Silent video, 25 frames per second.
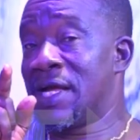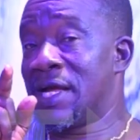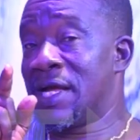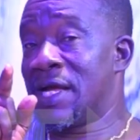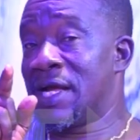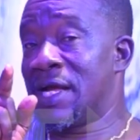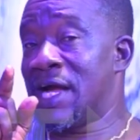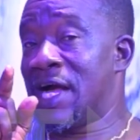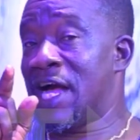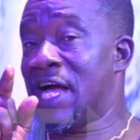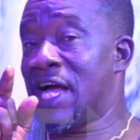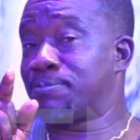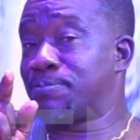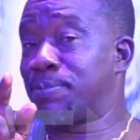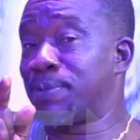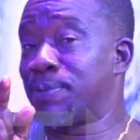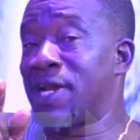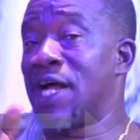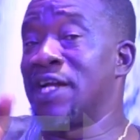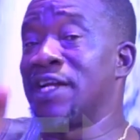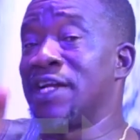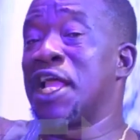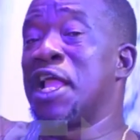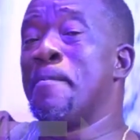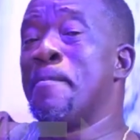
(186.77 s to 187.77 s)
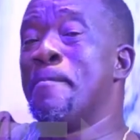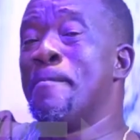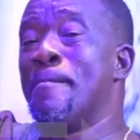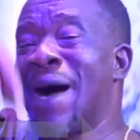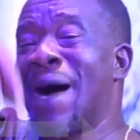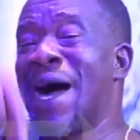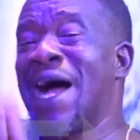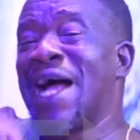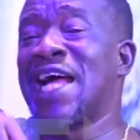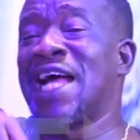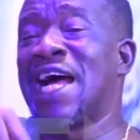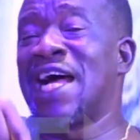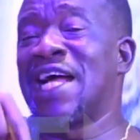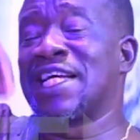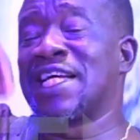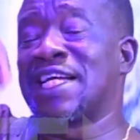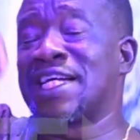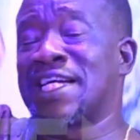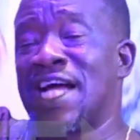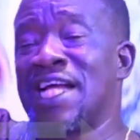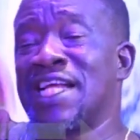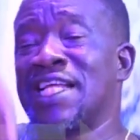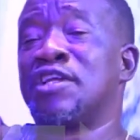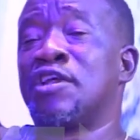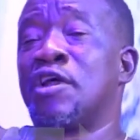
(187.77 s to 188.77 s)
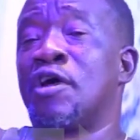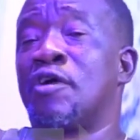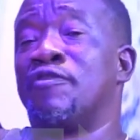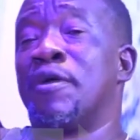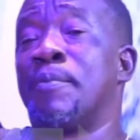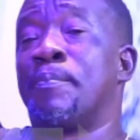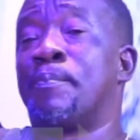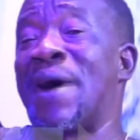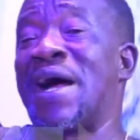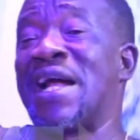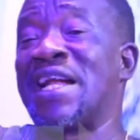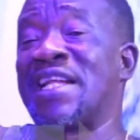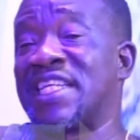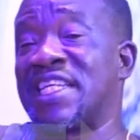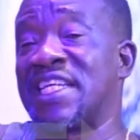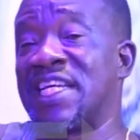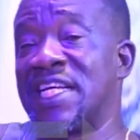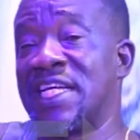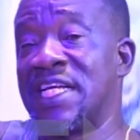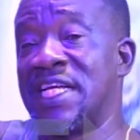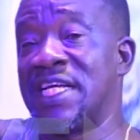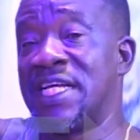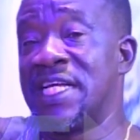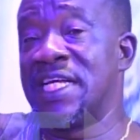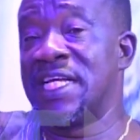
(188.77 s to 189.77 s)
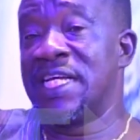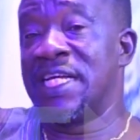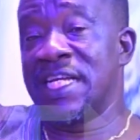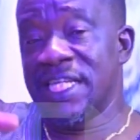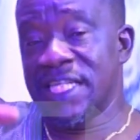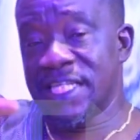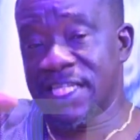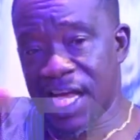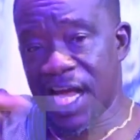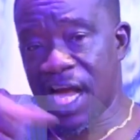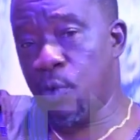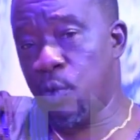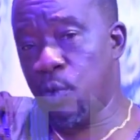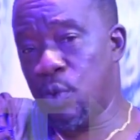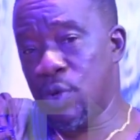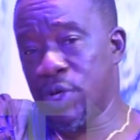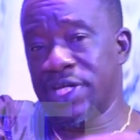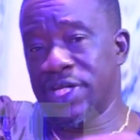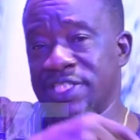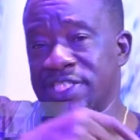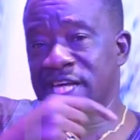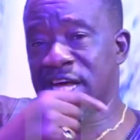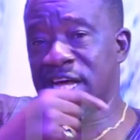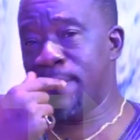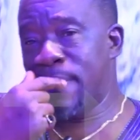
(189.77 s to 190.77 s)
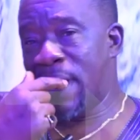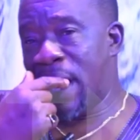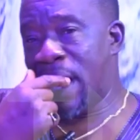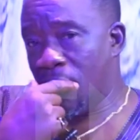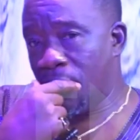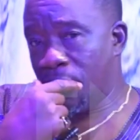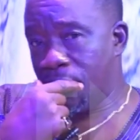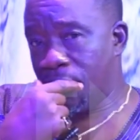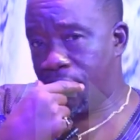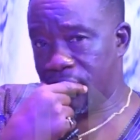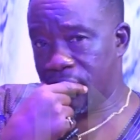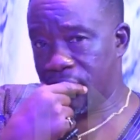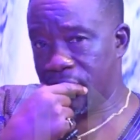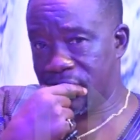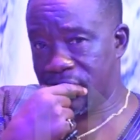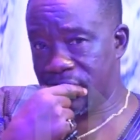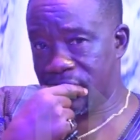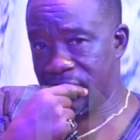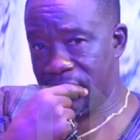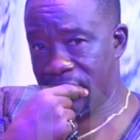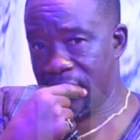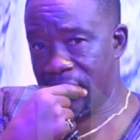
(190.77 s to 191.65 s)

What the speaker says: aspirant emerged as the candidate of the party. He said, I will resign my office.